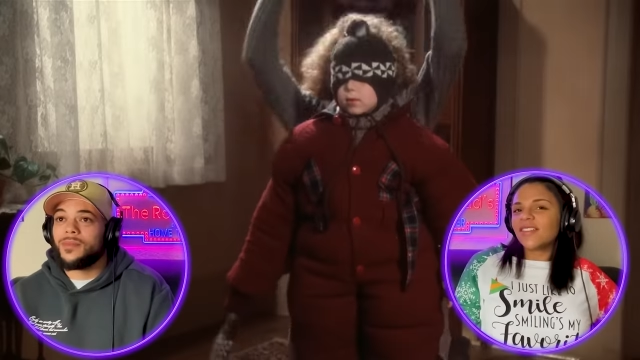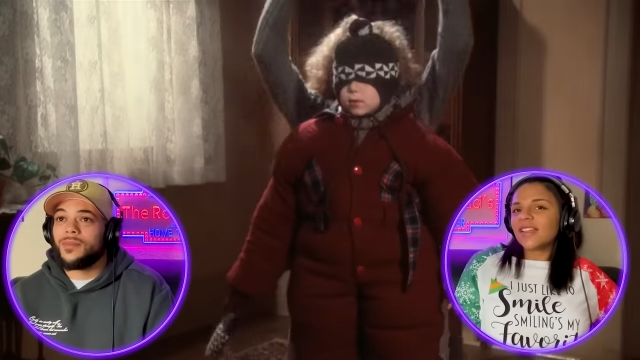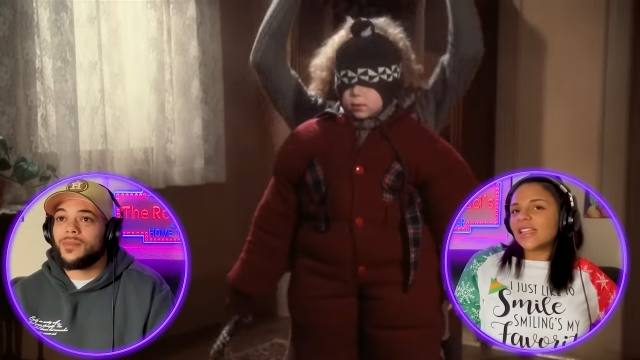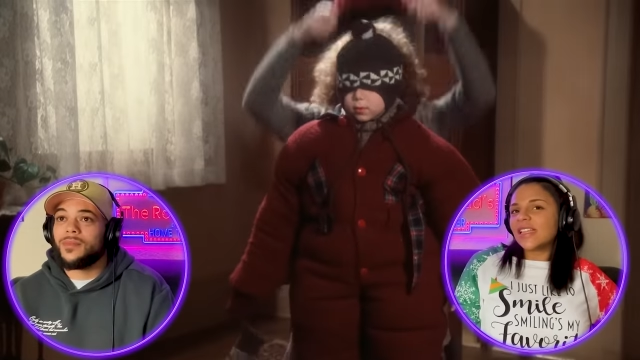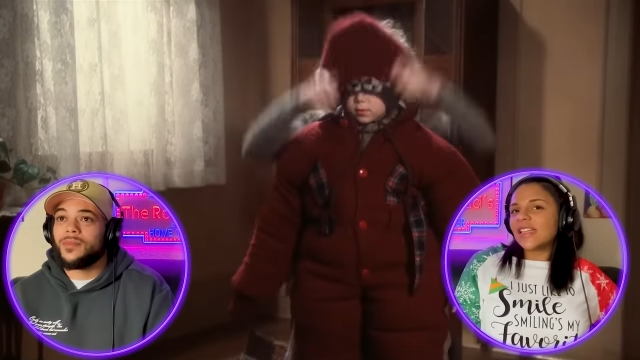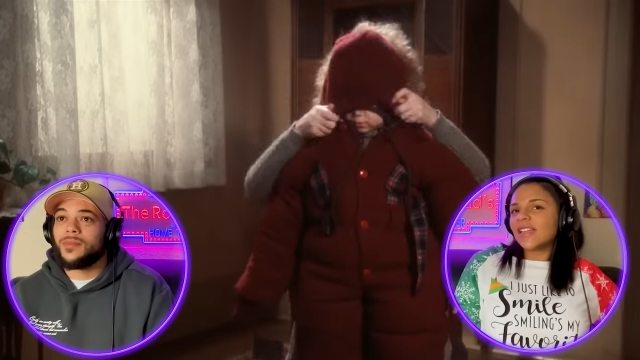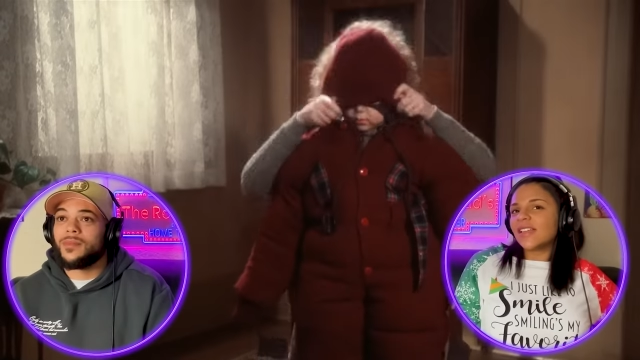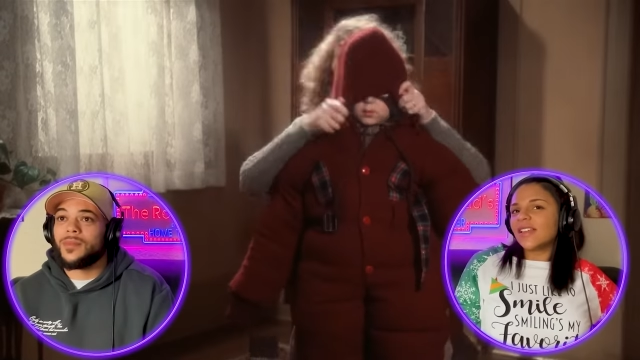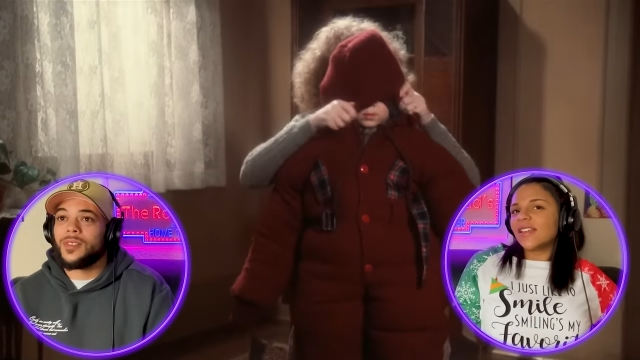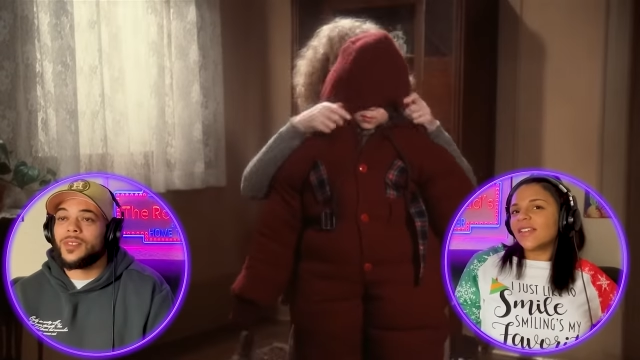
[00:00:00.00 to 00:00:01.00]

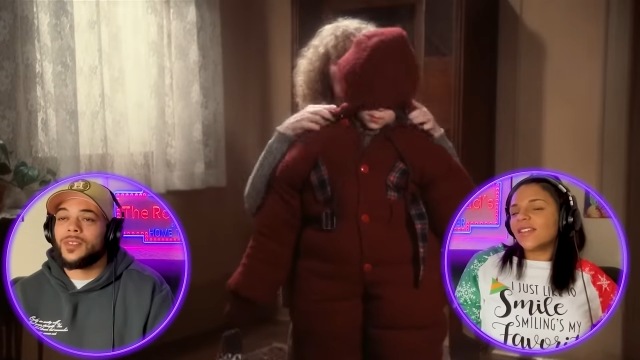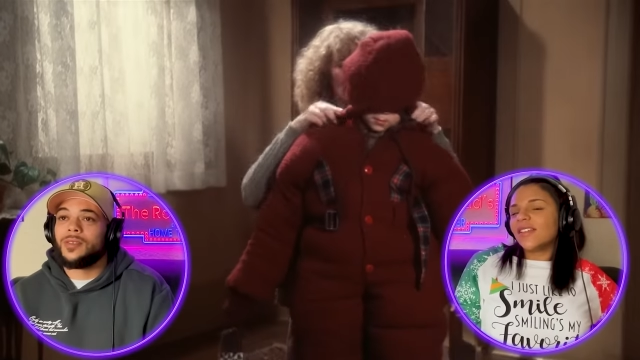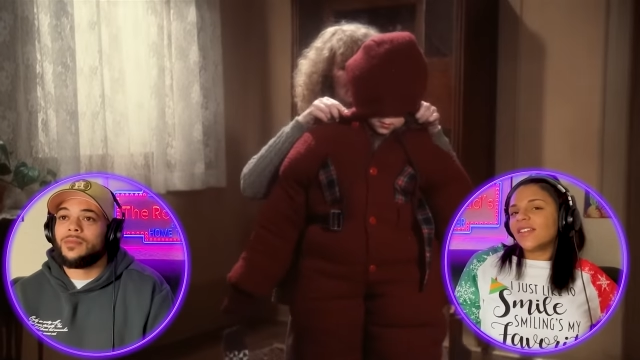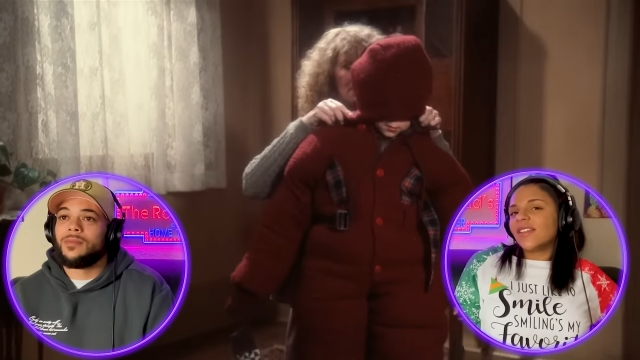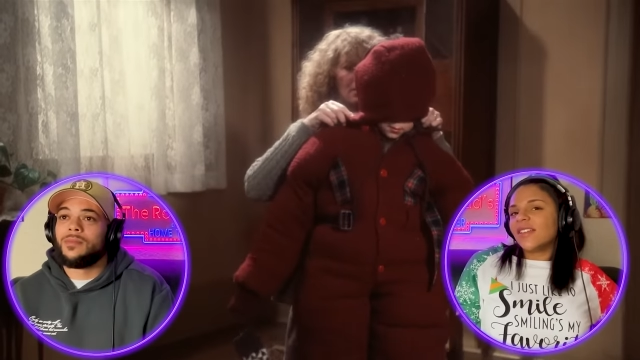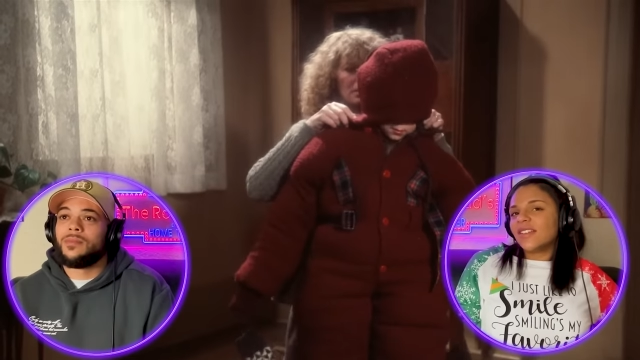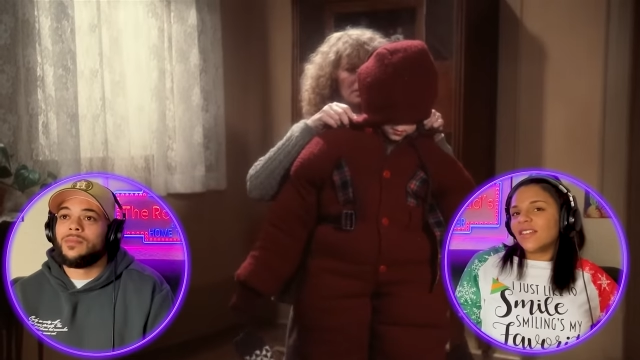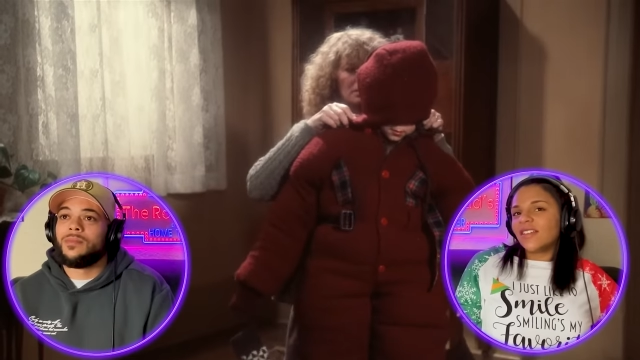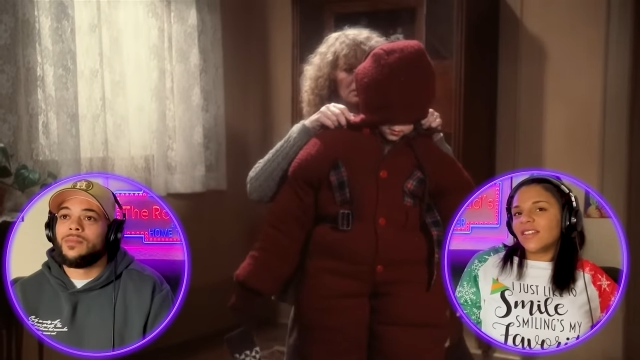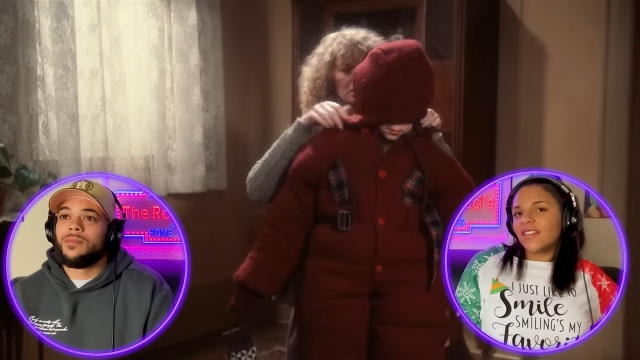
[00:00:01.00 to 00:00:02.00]

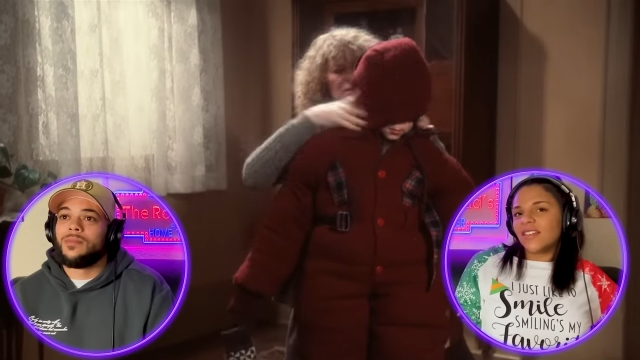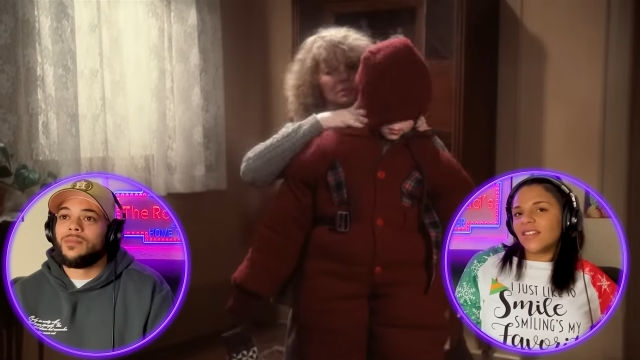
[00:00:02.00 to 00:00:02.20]
Nobody speaks.